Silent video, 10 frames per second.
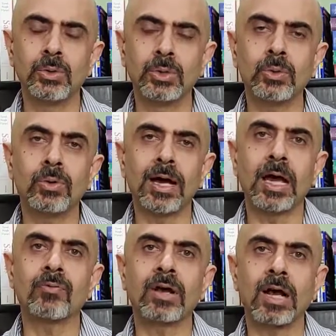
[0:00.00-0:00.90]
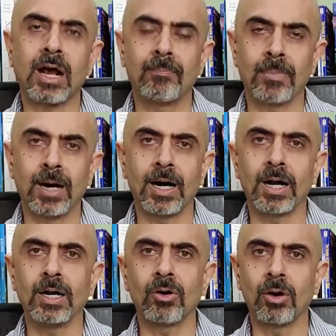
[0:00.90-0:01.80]
Do you have
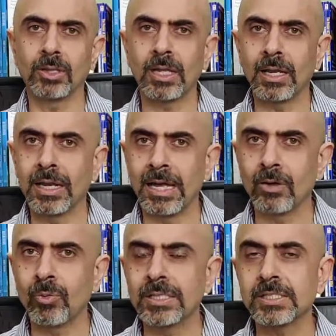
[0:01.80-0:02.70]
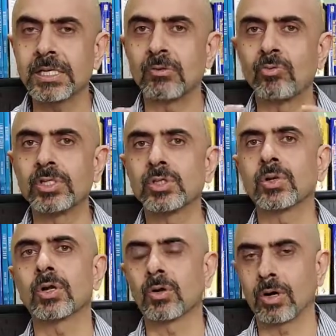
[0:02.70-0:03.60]
command on the language in which
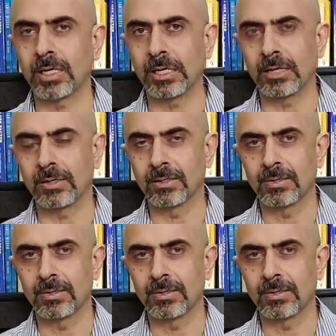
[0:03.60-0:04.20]
you are talking?